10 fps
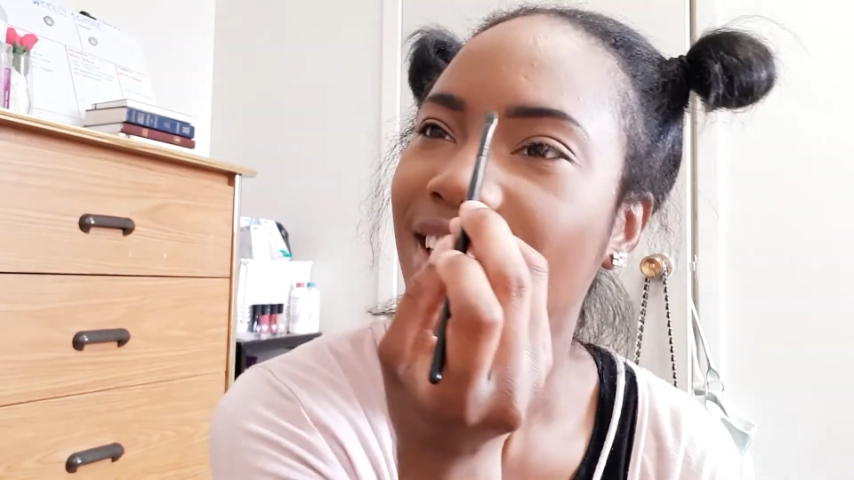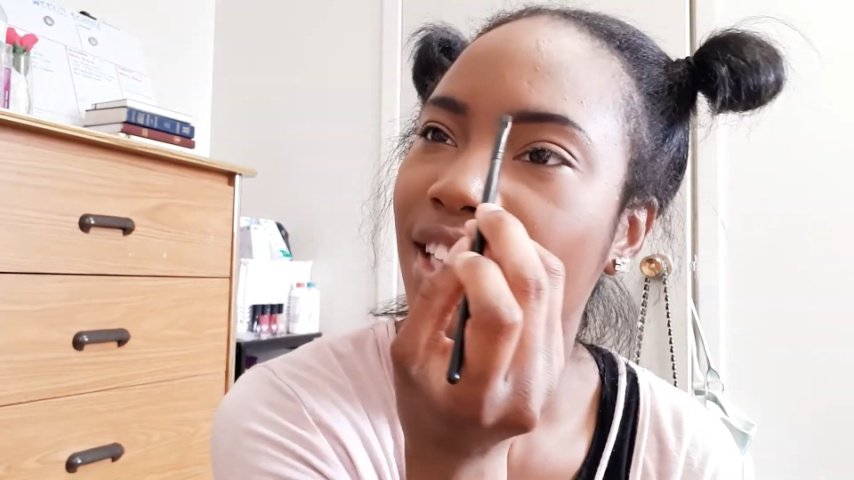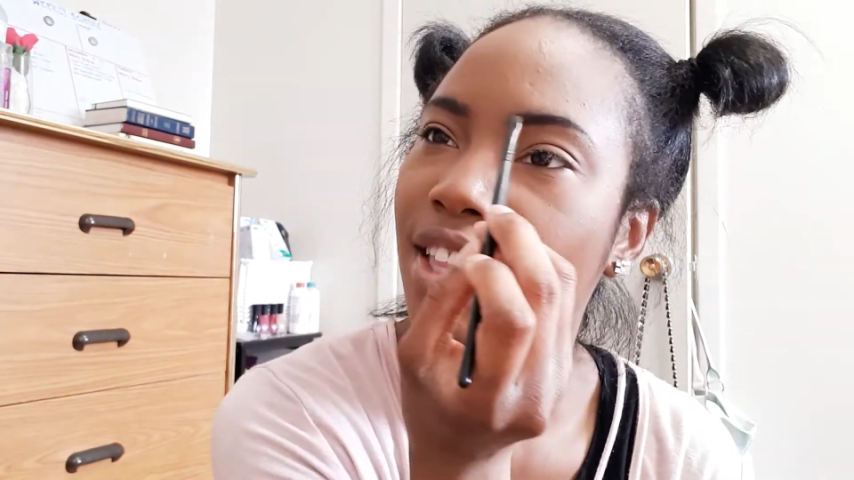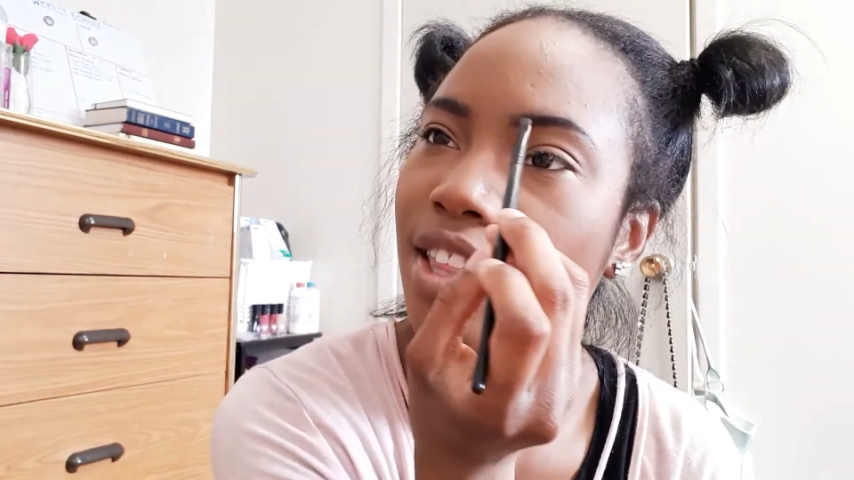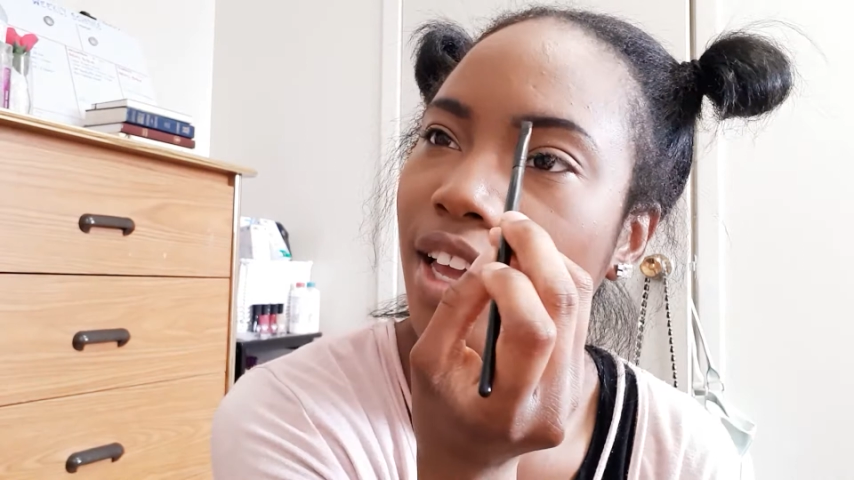
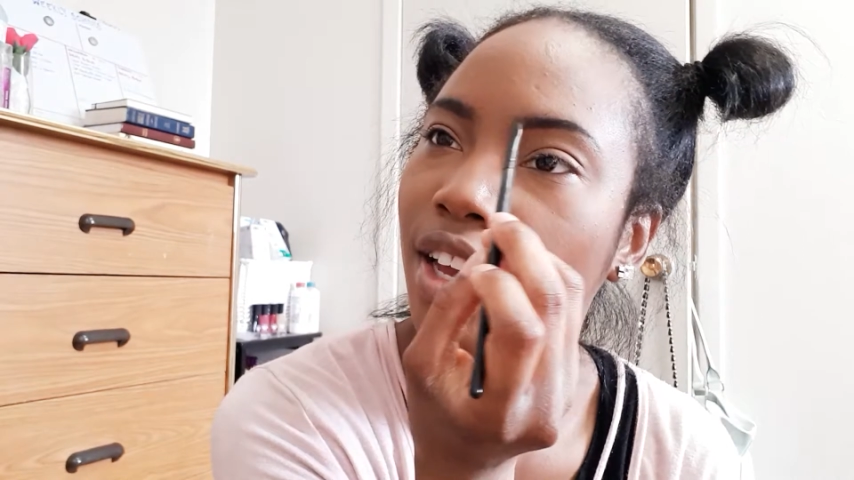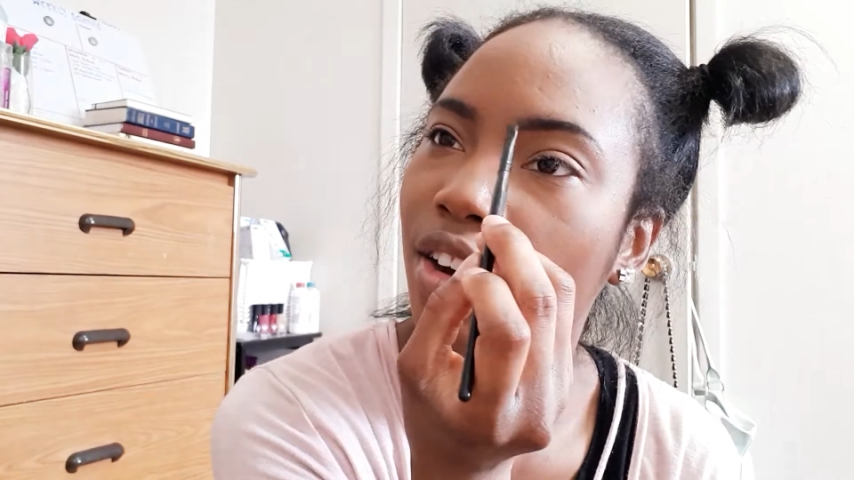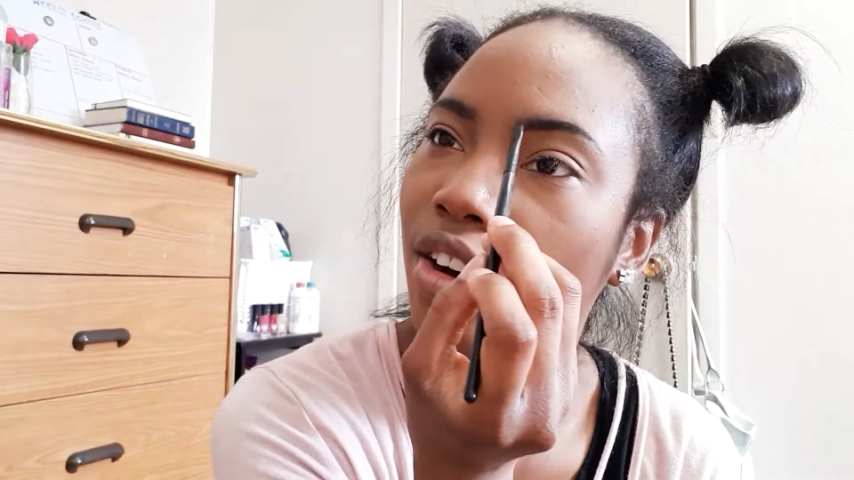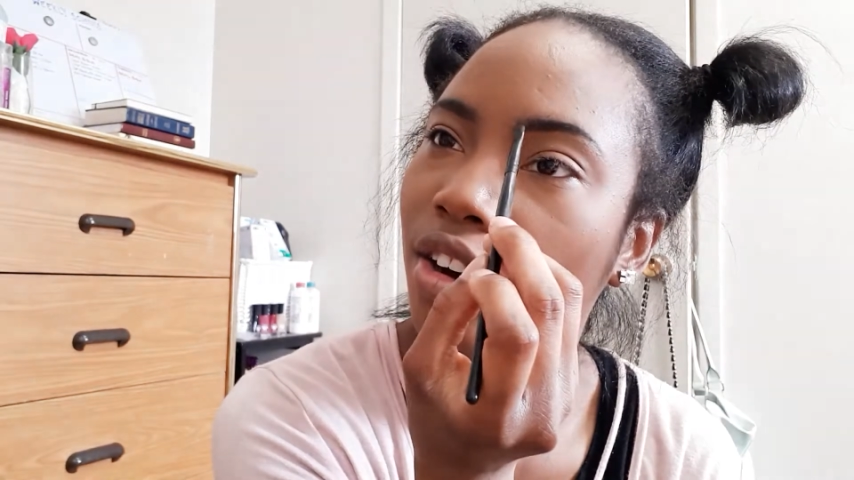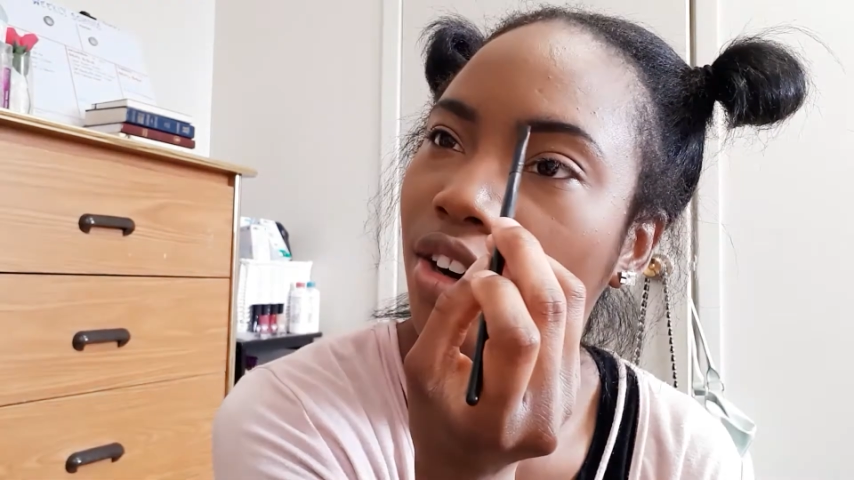They
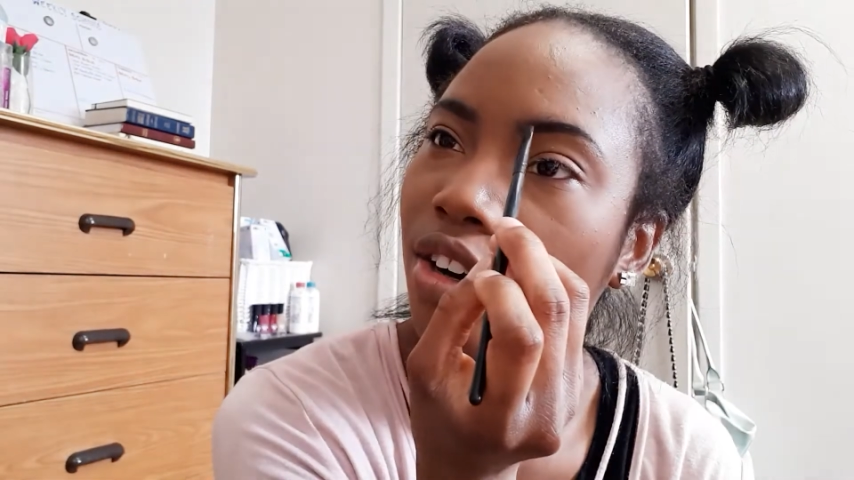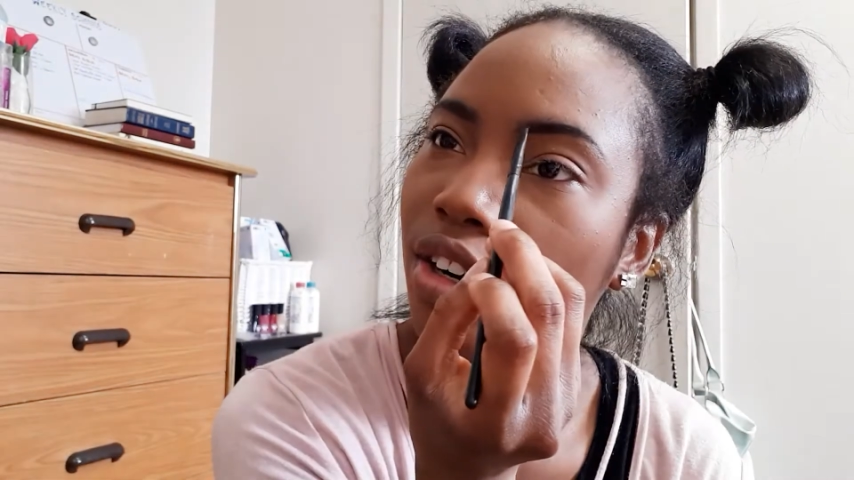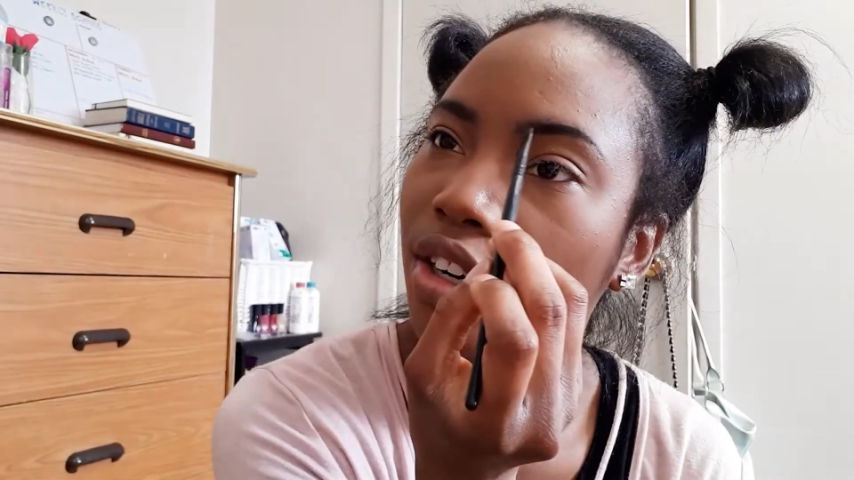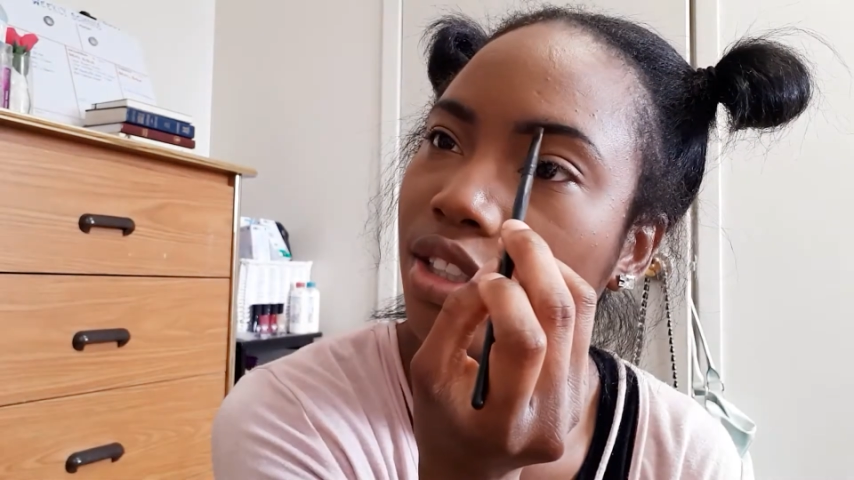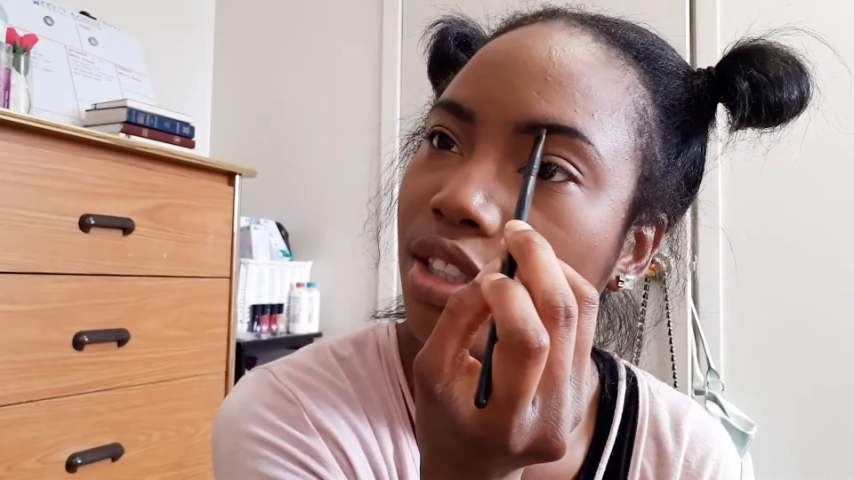are
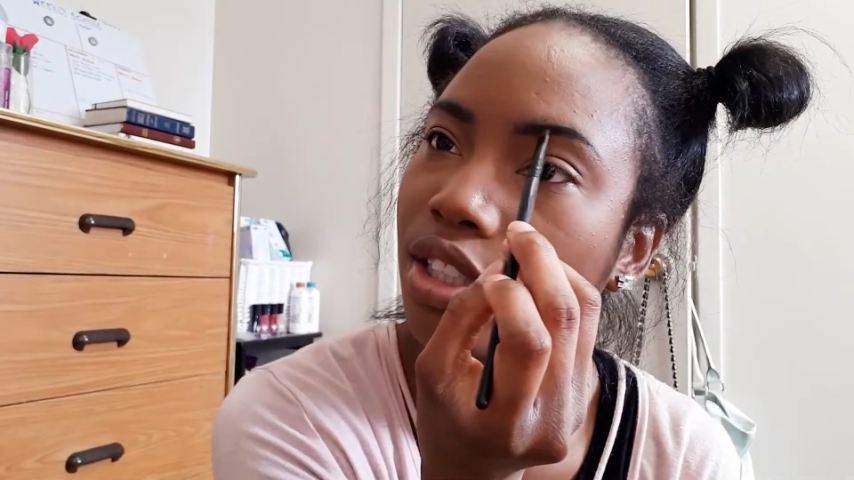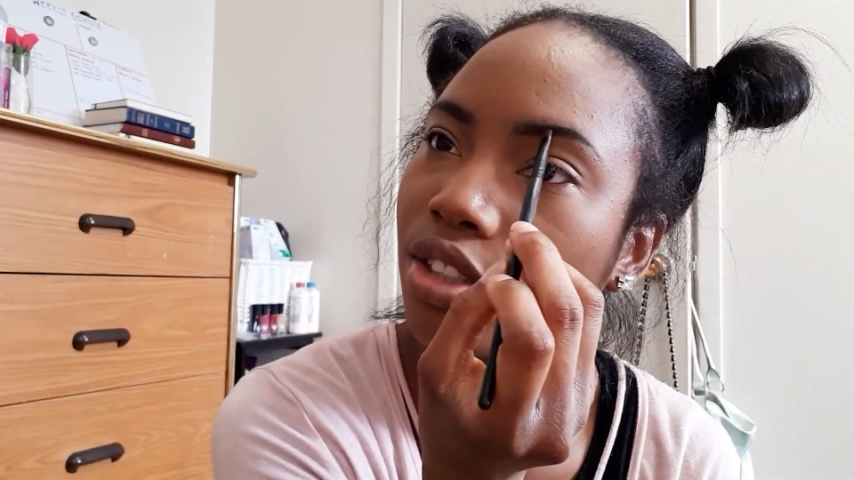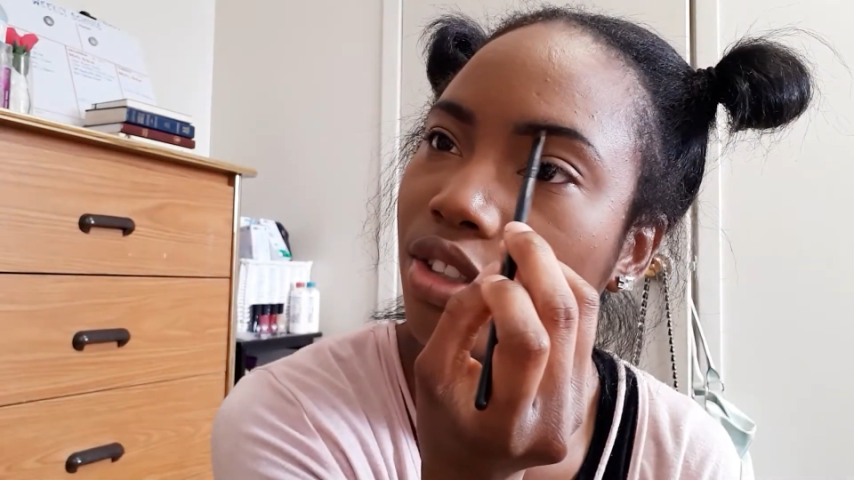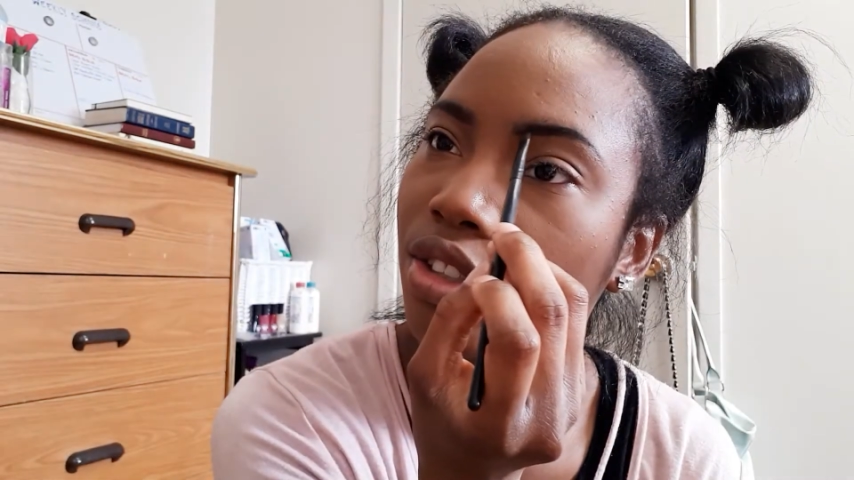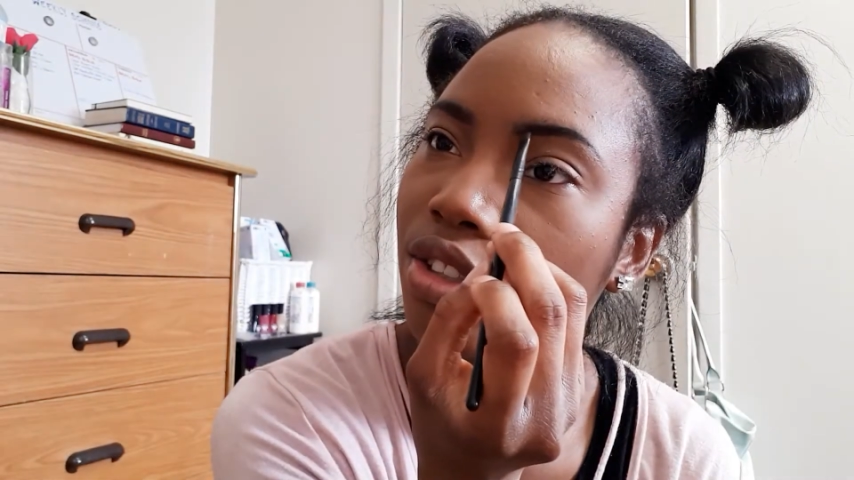
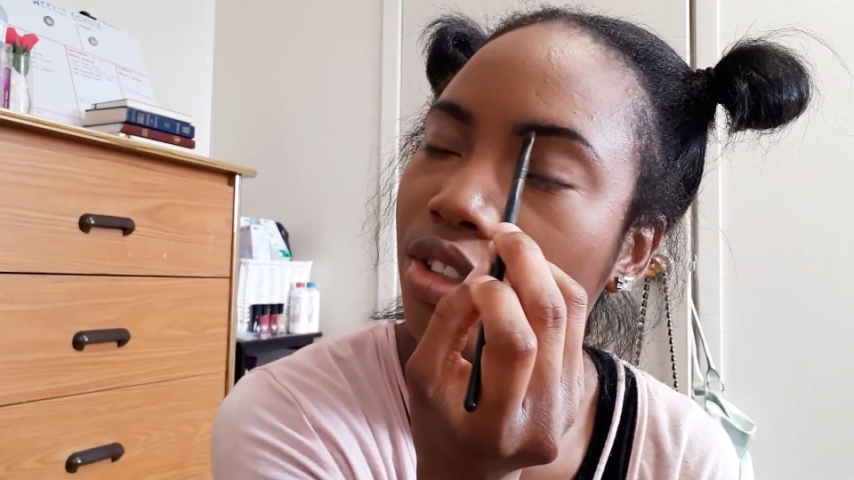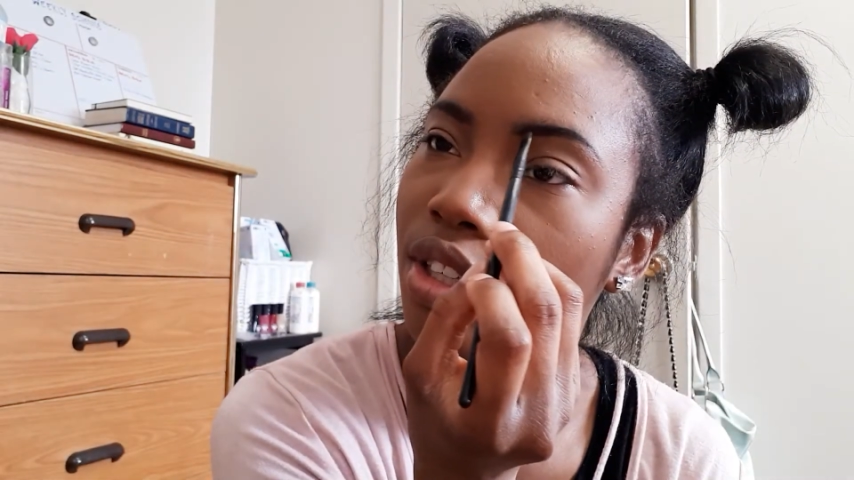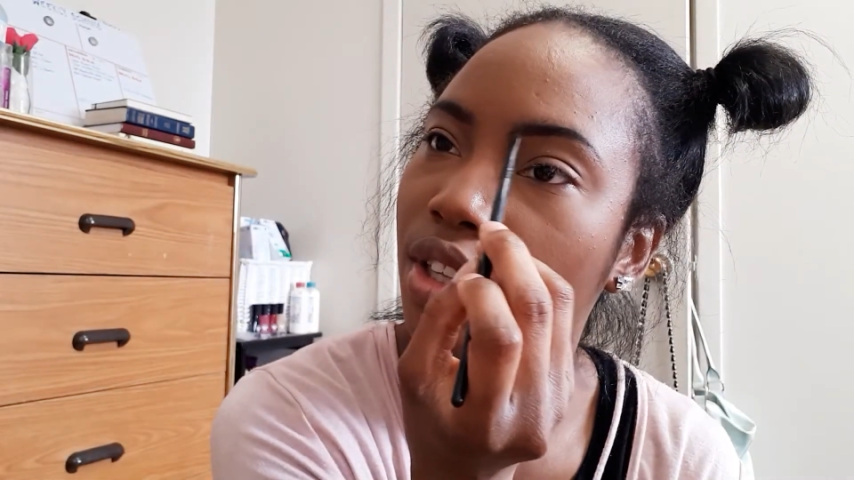sisters